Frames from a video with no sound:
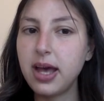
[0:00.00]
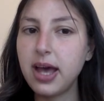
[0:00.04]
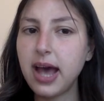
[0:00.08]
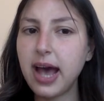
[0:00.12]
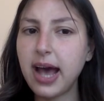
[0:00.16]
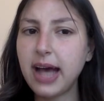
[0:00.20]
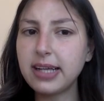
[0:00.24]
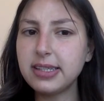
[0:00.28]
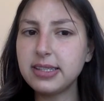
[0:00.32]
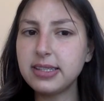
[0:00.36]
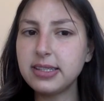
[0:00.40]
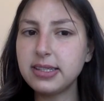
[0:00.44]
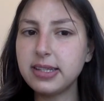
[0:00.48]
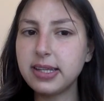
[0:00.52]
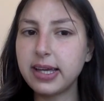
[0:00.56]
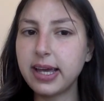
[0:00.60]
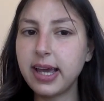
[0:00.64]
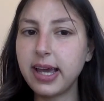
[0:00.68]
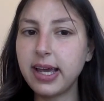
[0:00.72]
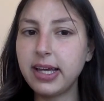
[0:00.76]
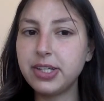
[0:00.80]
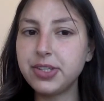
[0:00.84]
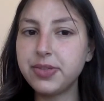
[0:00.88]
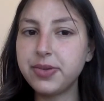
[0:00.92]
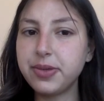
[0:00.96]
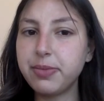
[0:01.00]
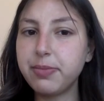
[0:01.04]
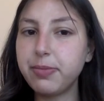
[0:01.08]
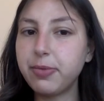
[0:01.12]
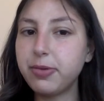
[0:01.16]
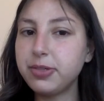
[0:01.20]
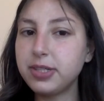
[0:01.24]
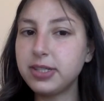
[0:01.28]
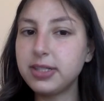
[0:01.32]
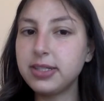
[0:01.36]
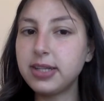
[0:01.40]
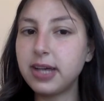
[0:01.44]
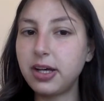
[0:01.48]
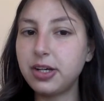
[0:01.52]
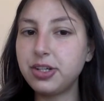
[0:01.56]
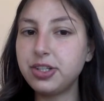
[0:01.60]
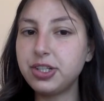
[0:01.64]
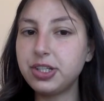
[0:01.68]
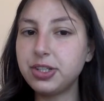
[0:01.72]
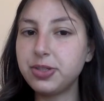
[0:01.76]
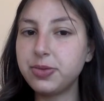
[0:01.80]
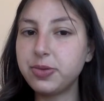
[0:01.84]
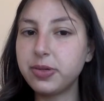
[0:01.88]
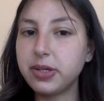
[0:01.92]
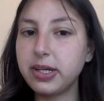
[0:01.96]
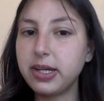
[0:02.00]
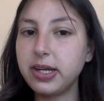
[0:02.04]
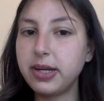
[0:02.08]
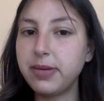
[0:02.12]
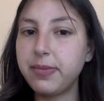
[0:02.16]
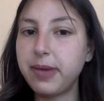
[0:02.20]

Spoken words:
As is the case with most intelligence-related